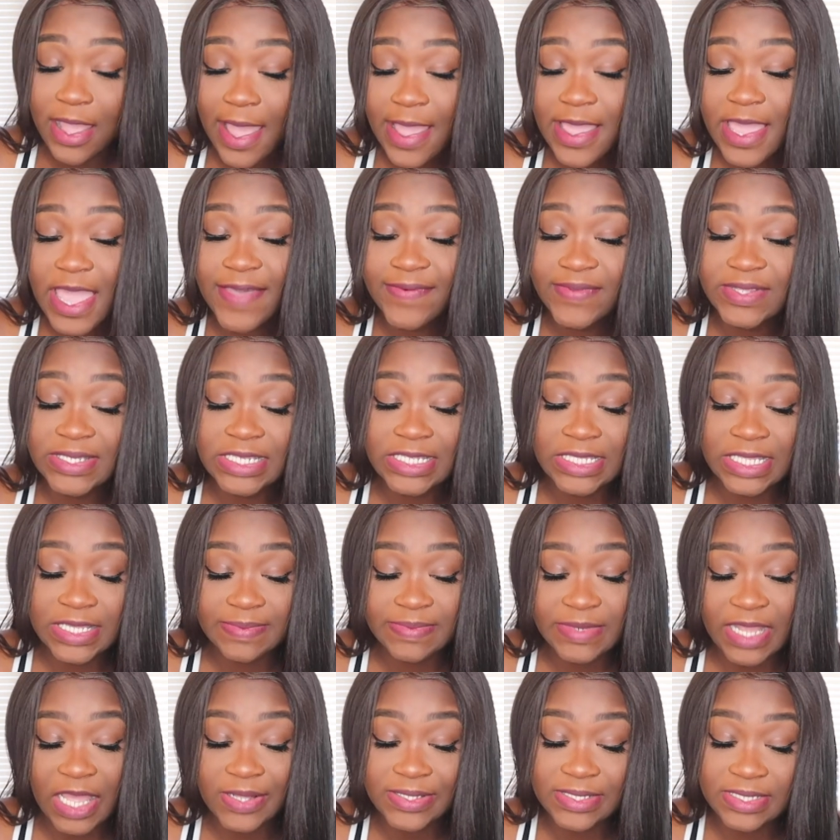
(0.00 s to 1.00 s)
I gave it to
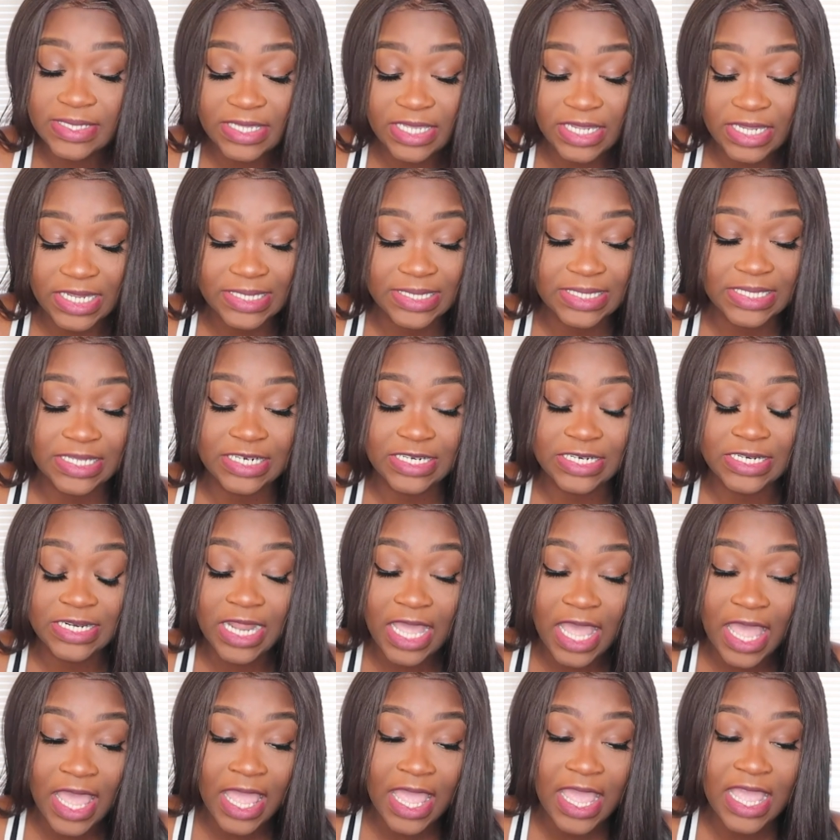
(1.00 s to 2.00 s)
them downstairs, da da
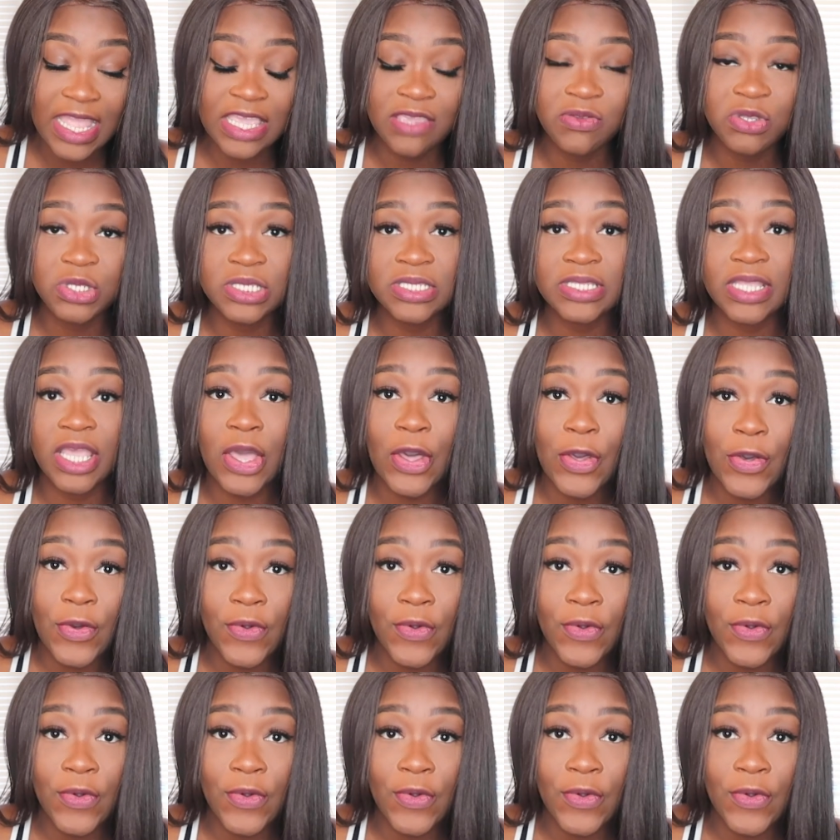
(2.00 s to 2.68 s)
da, and he was just like,